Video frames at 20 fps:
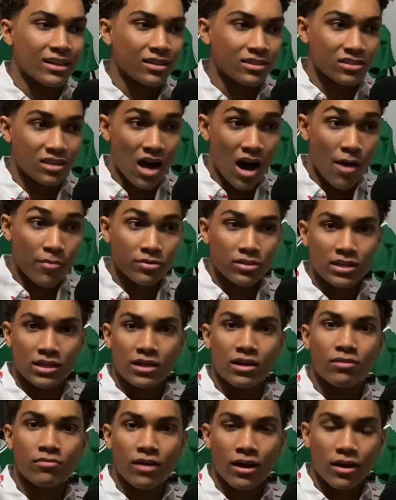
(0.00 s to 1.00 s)
the top
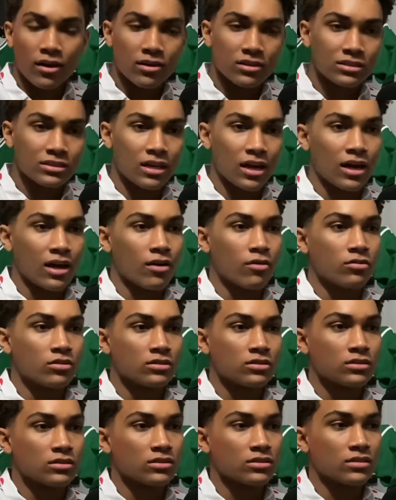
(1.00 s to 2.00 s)
tier records. Like, it
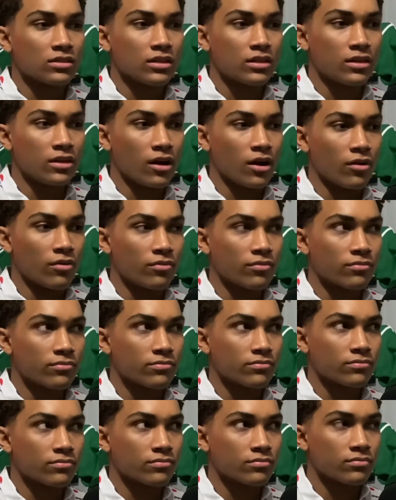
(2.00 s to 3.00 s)
was, you know,
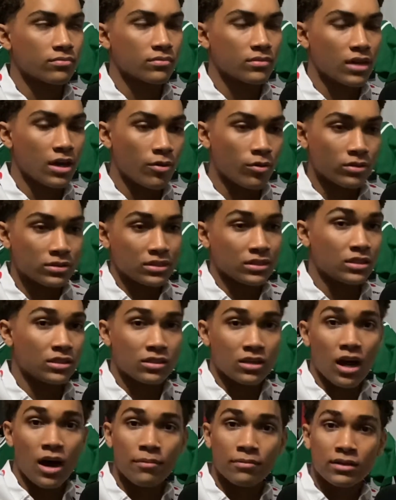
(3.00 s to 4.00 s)
it was in the
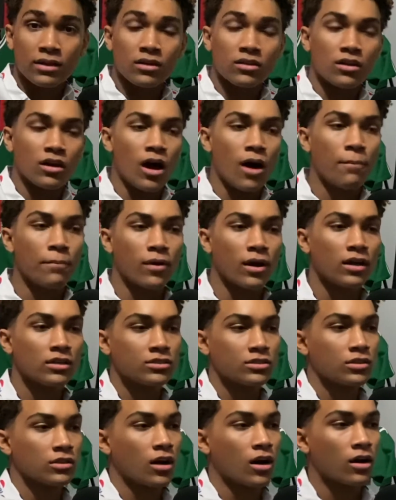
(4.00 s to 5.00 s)
top tier and the upper
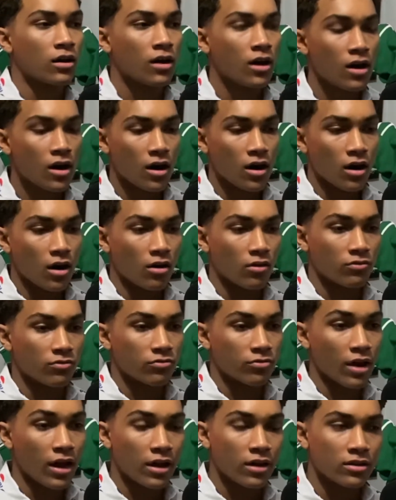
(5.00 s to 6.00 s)
echelon
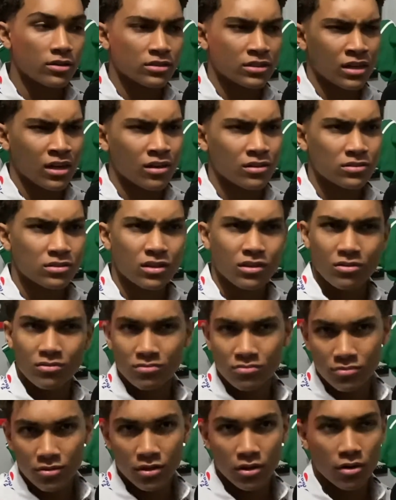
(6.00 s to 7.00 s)
of records. And I was like,
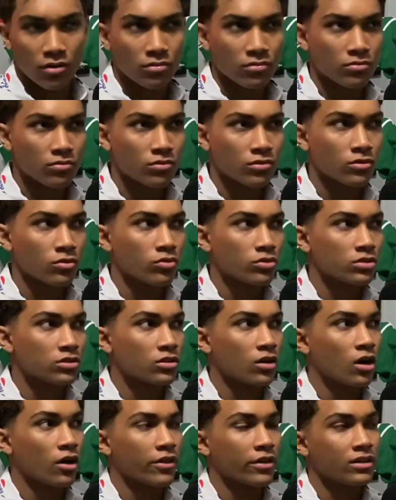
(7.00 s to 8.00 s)
you know, what's
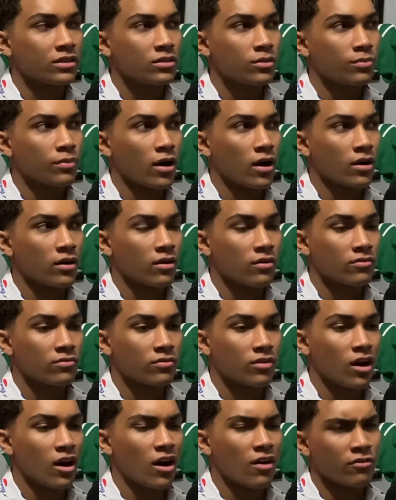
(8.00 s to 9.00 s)
all this about? And
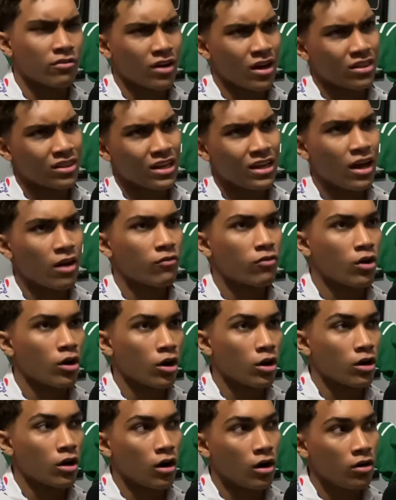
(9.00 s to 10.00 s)
I think I've
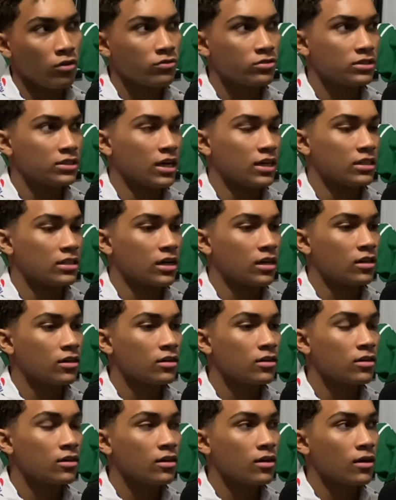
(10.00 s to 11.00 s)
heard of J Dilla,